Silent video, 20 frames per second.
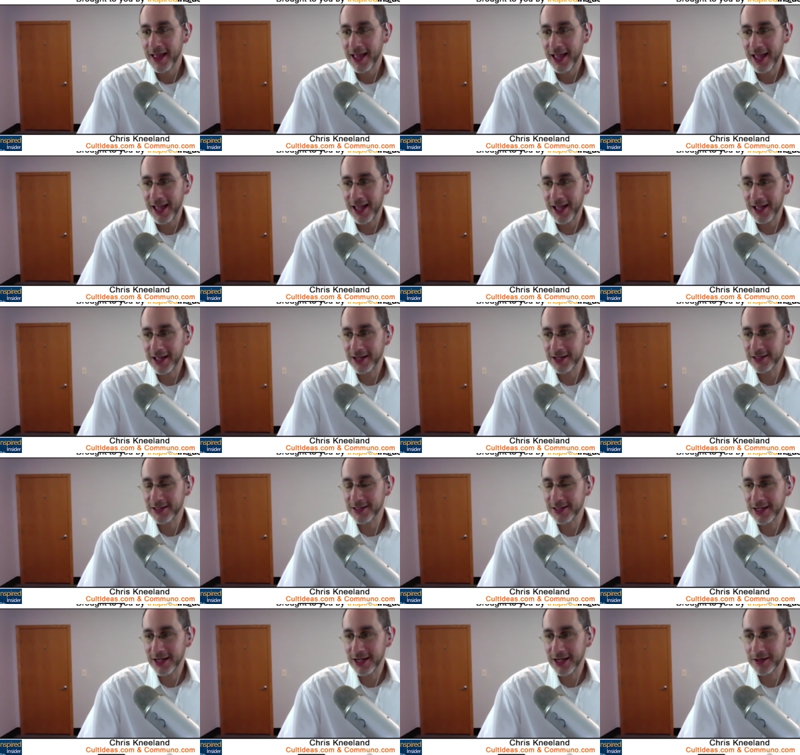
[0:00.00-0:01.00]

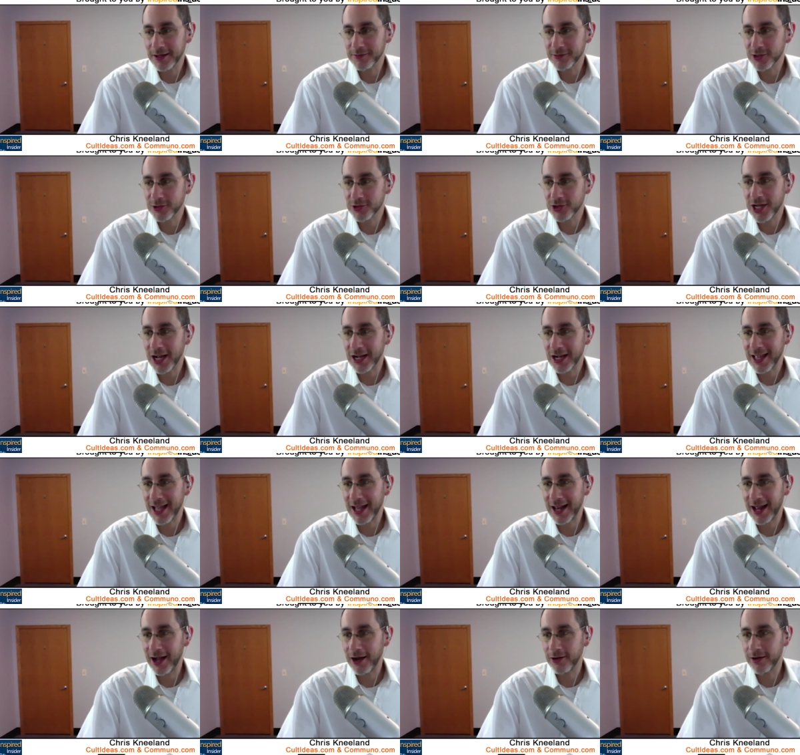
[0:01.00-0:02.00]
And so check
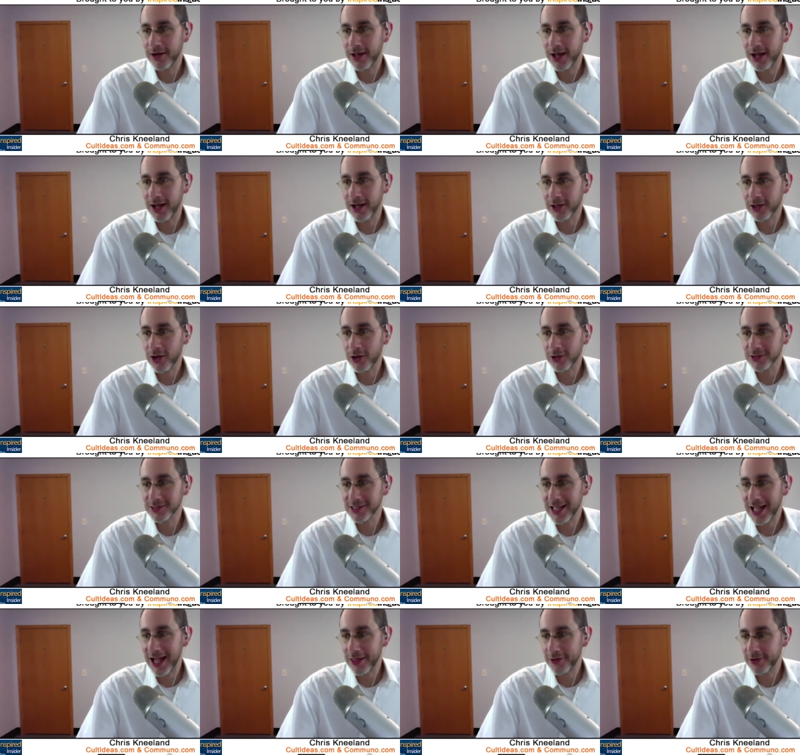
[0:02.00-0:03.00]
that out,
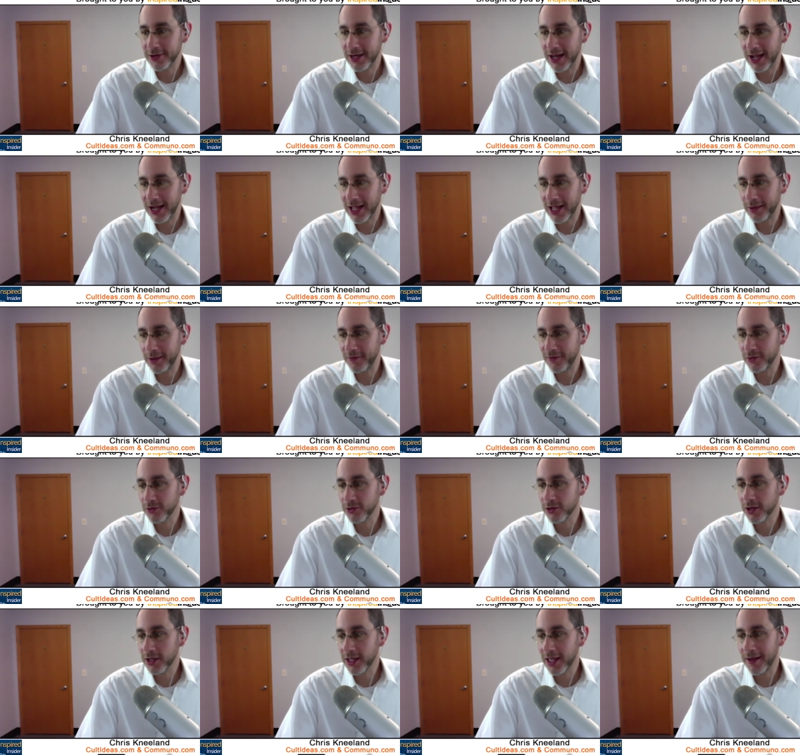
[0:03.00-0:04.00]
CultGathering.com. If you
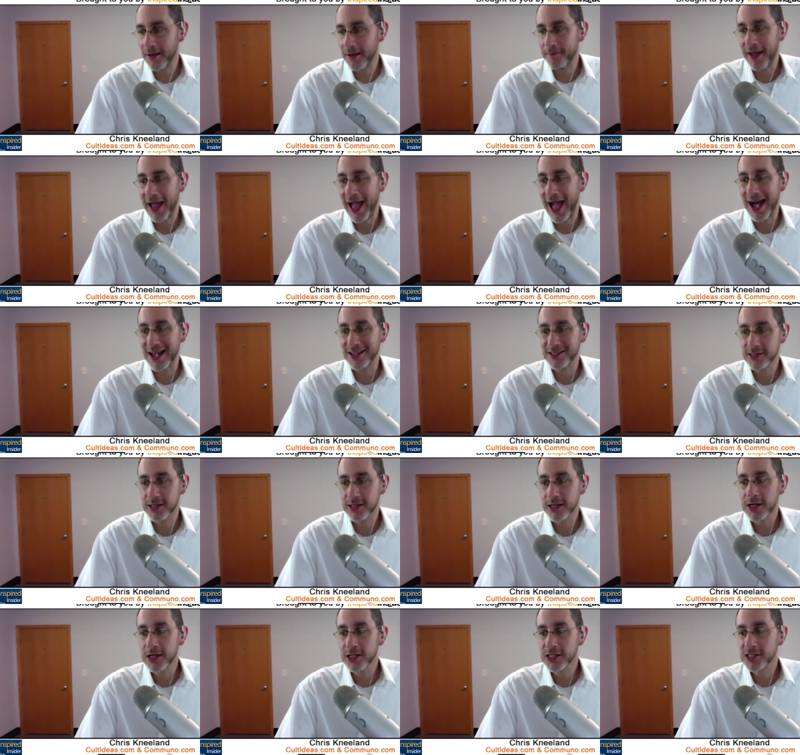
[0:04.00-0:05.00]
look at past
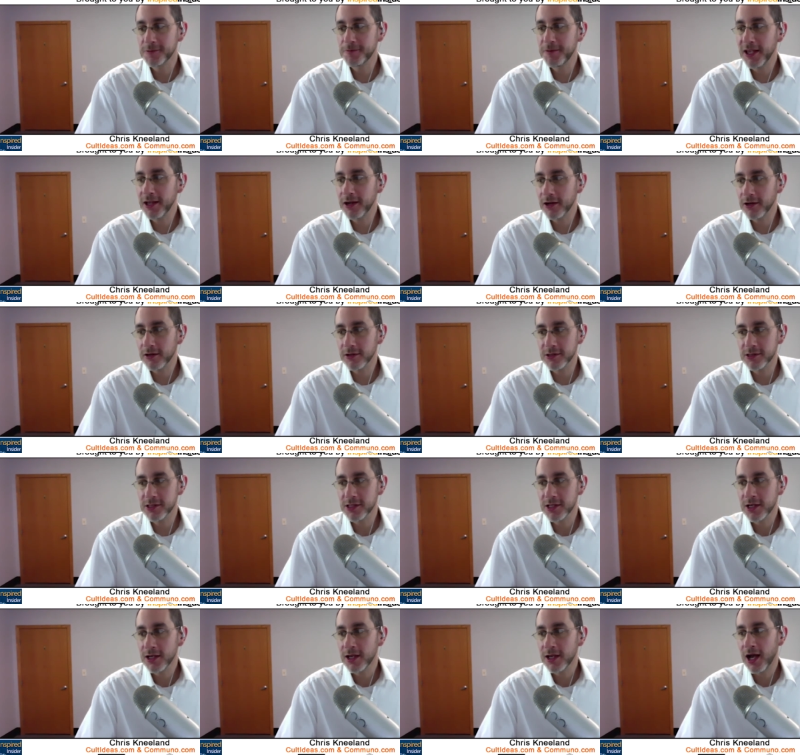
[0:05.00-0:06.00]
speakers,
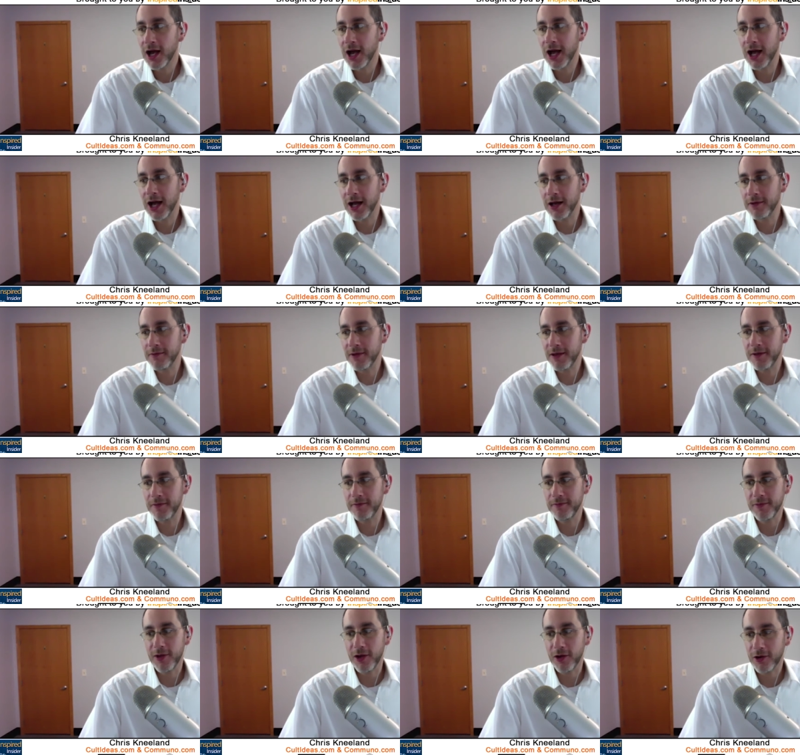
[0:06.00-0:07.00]

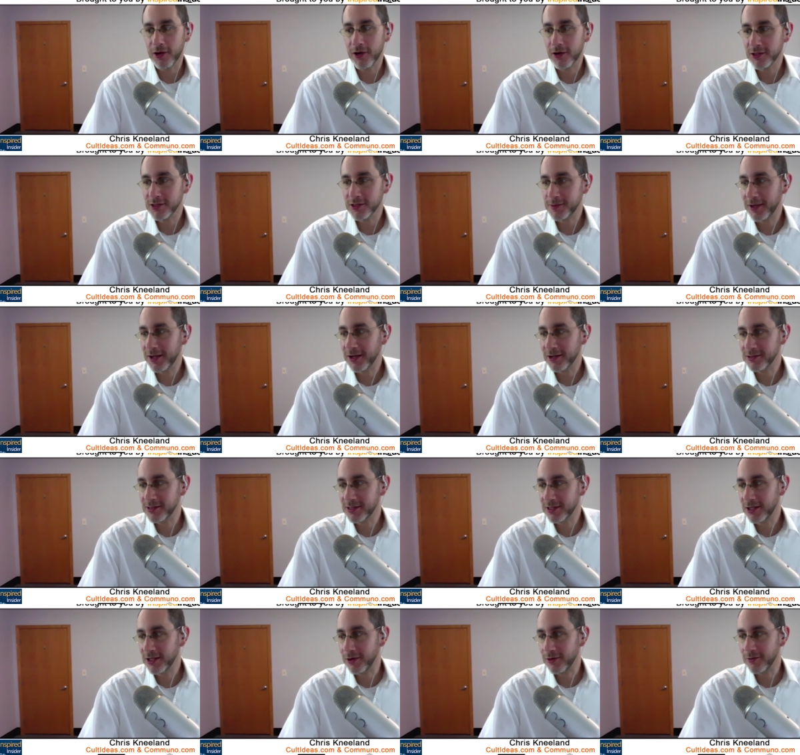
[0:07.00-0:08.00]
and you know, current speakers,
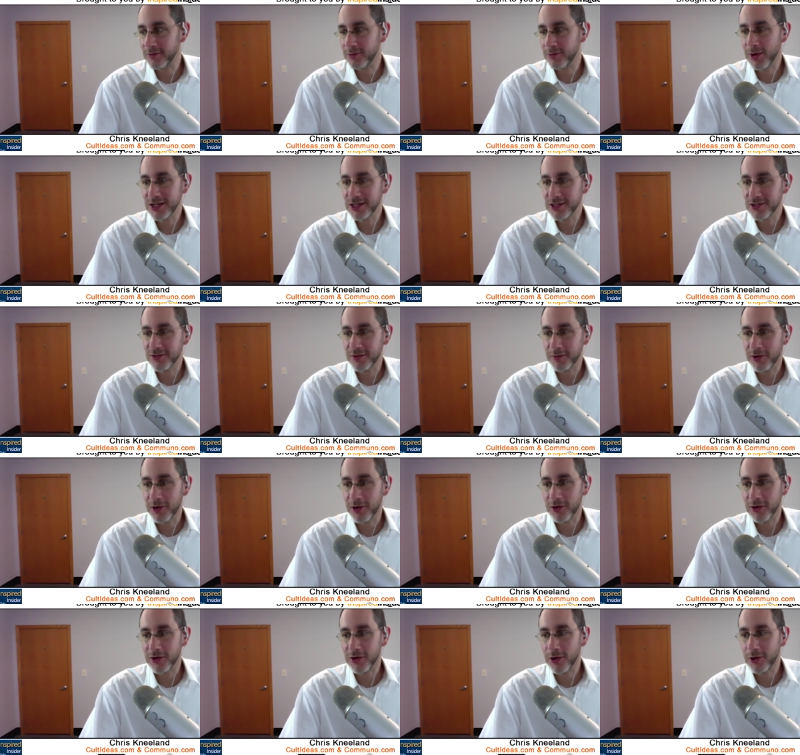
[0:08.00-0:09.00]
you know, ranges from
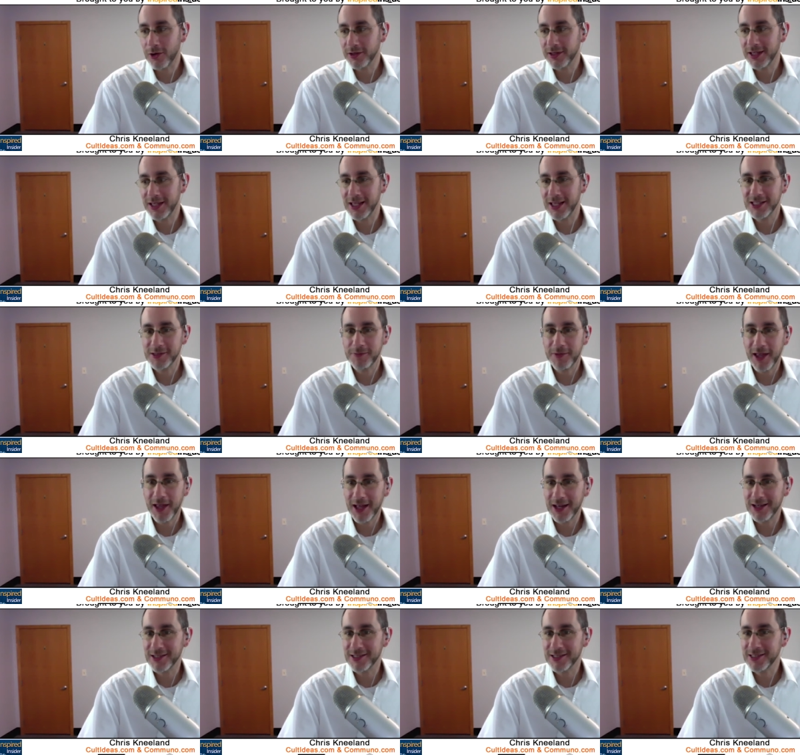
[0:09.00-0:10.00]
Coca-Cola to
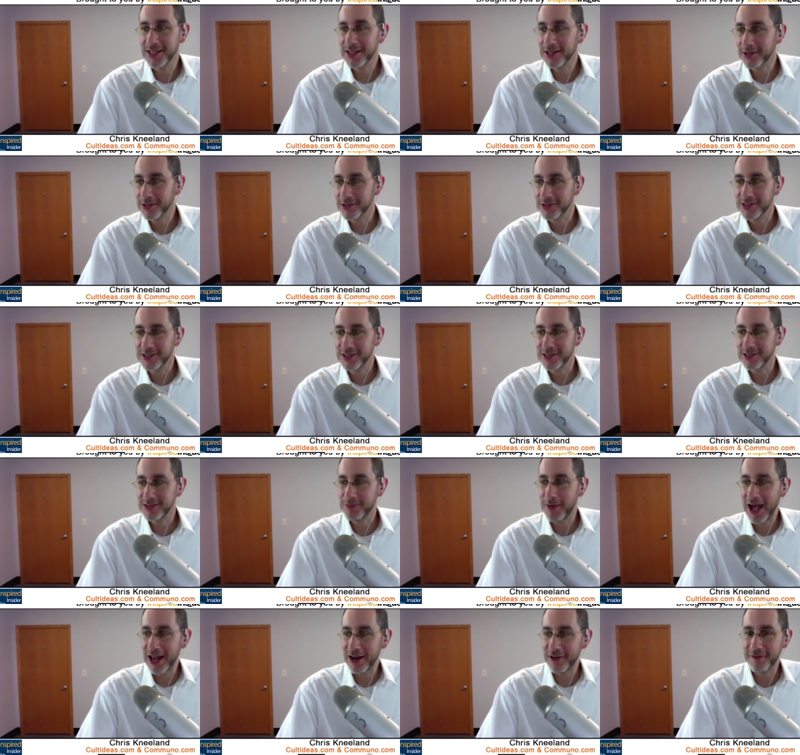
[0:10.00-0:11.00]
ESPN to Skittles to
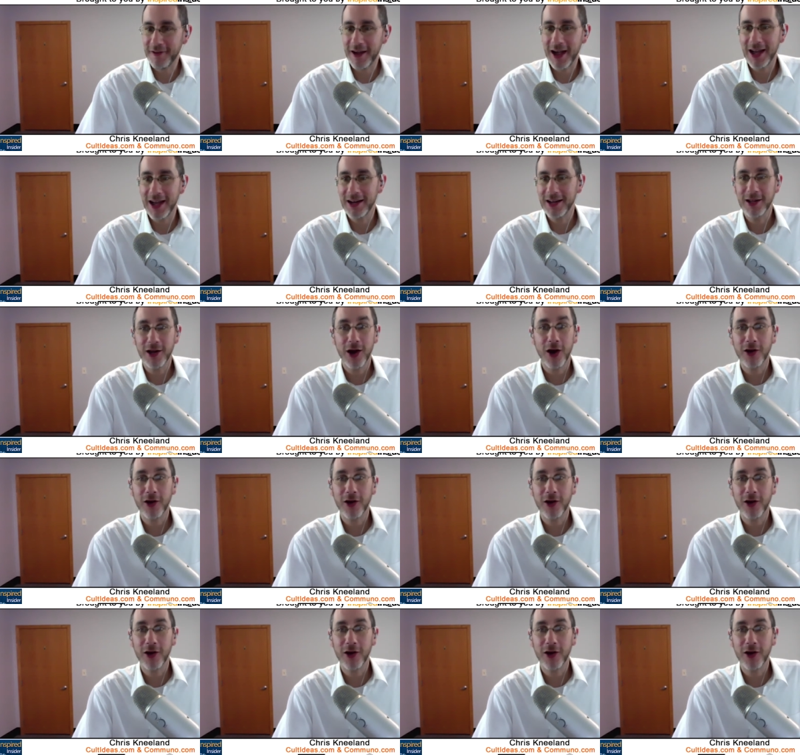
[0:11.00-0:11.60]
Spotify to